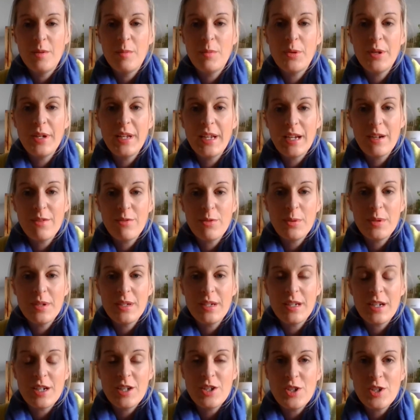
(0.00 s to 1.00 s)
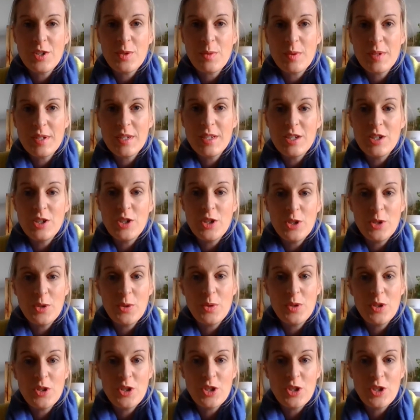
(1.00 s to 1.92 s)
Morning everyone, I just wanted to